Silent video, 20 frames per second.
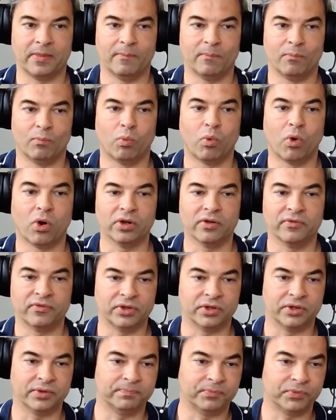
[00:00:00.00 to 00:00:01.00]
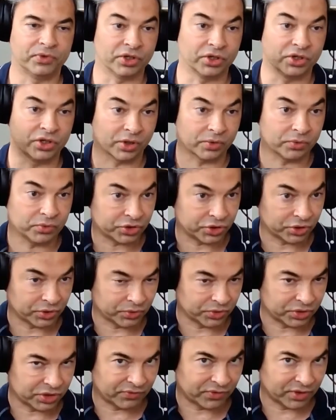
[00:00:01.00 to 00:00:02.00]
one of the
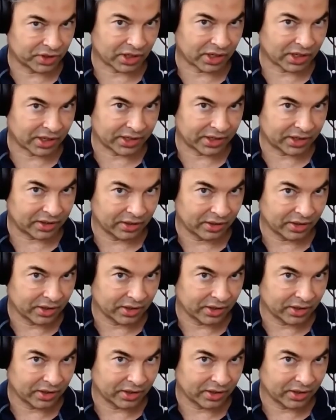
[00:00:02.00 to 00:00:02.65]
go-tos, if you like,